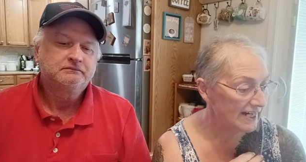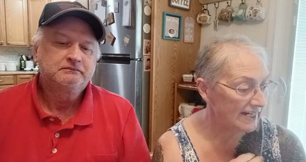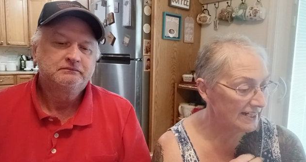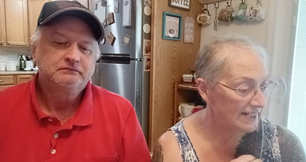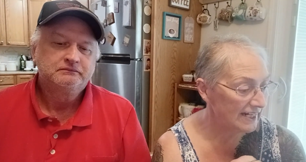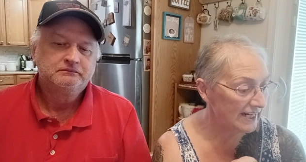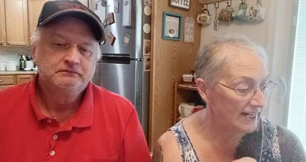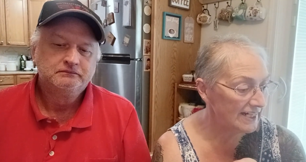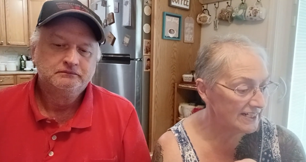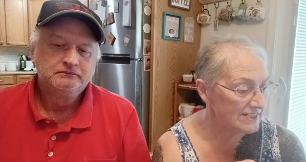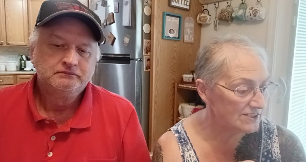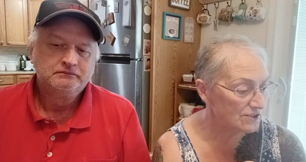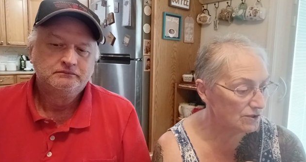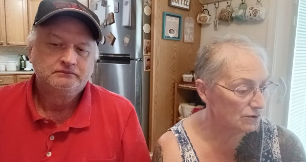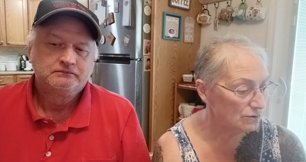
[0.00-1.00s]
Speaker 1: in any
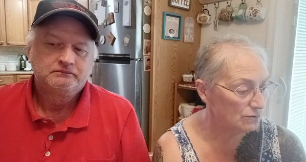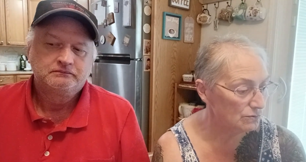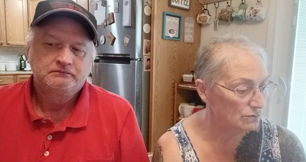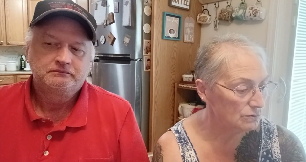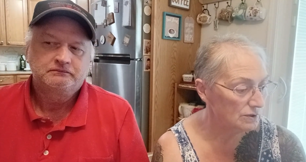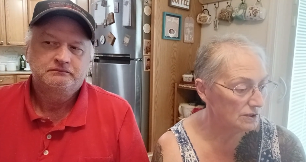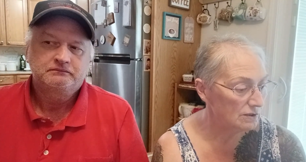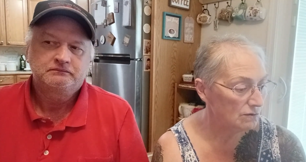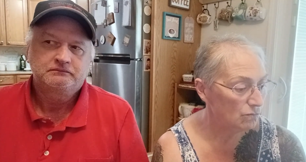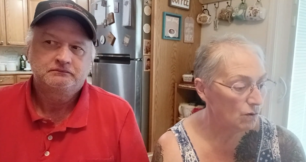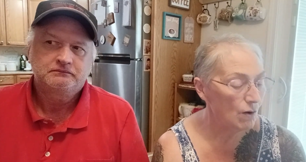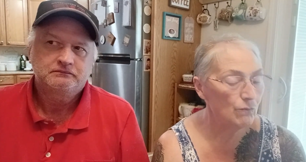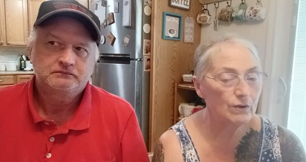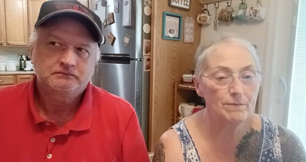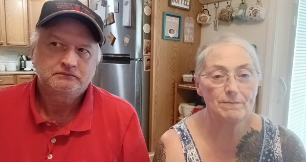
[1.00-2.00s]
school,
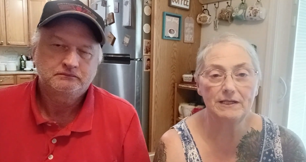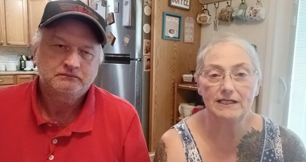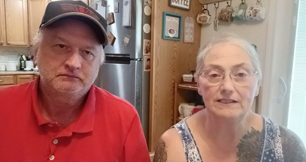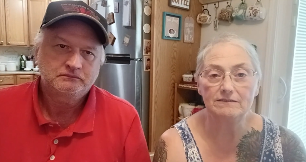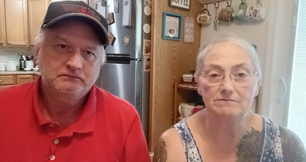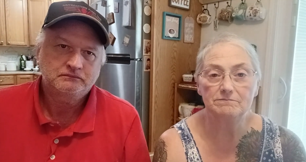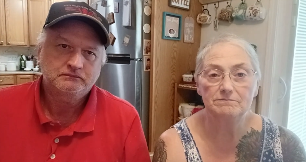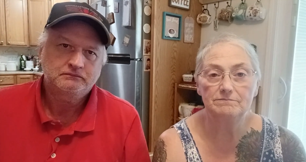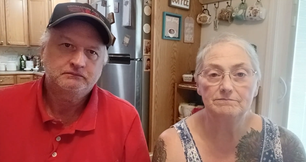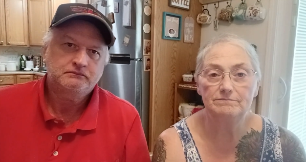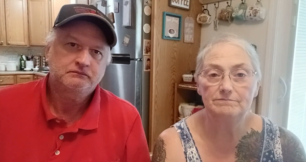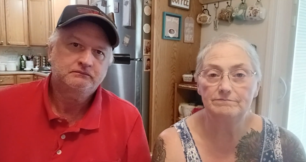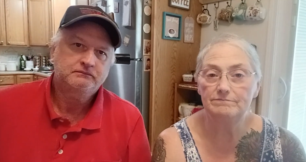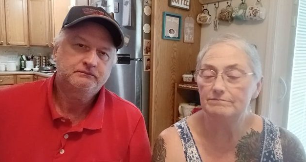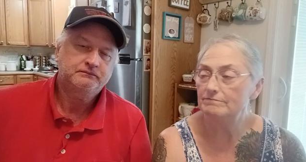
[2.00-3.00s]
what would it be?
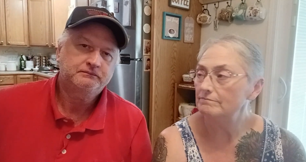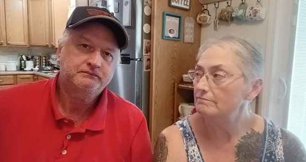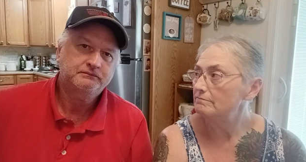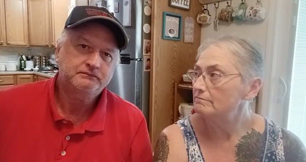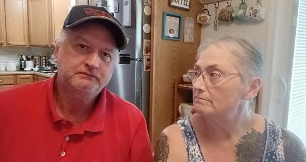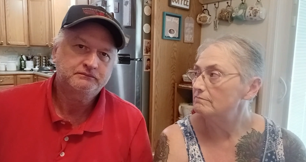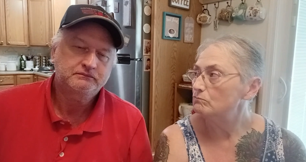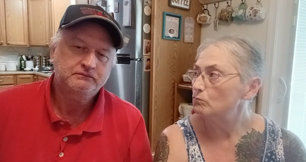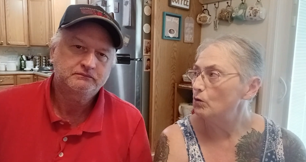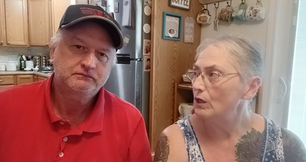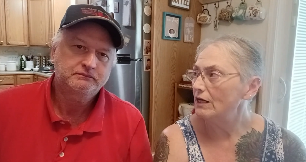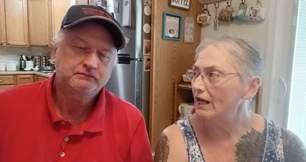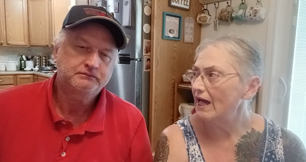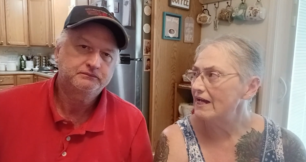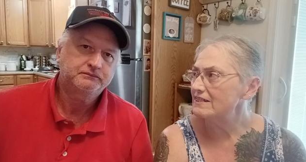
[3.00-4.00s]
One
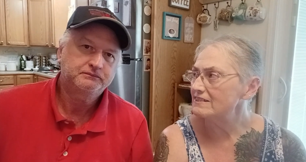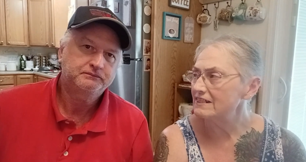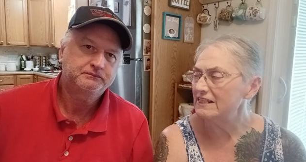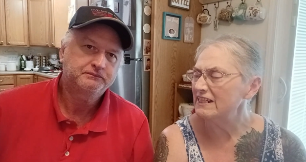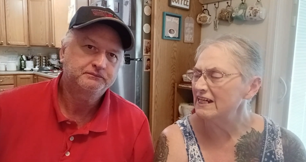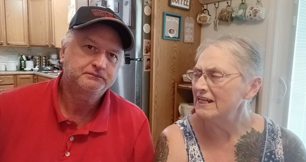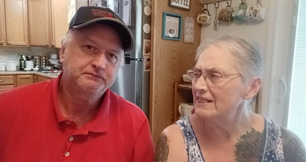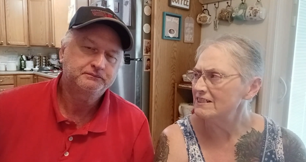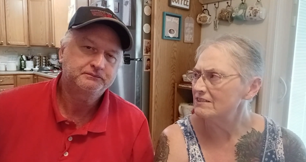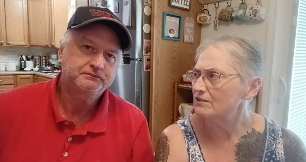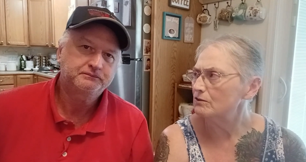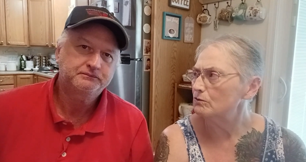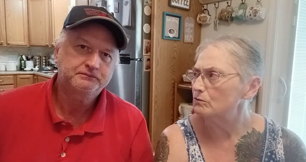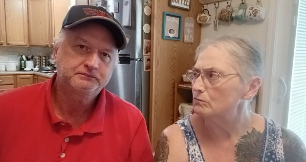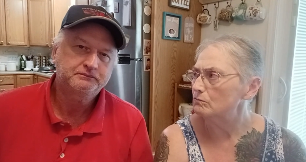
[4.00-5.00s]
class in any
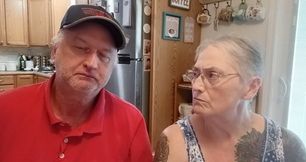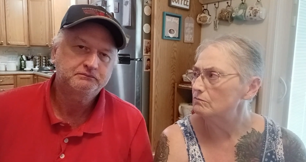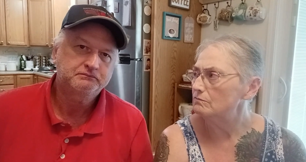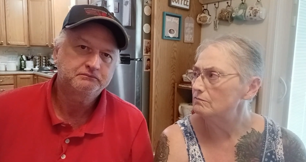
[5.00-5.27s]
school.